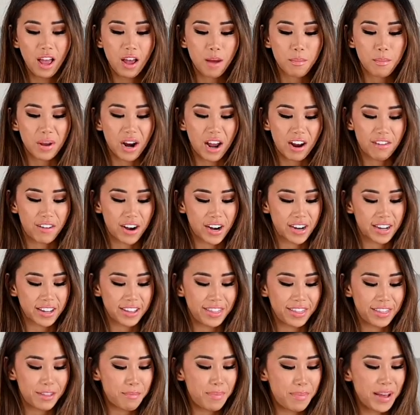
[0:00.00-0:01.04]
but I
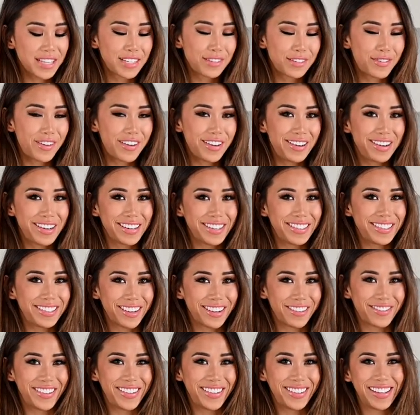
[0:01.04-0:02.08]
reckon the best one is
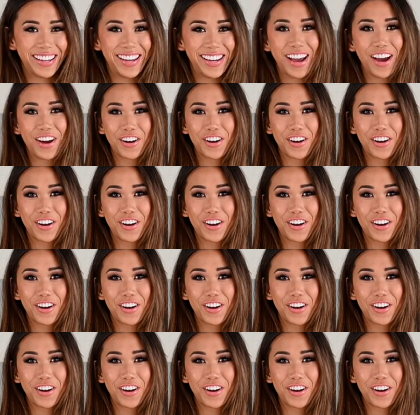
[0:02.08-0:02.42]
definitely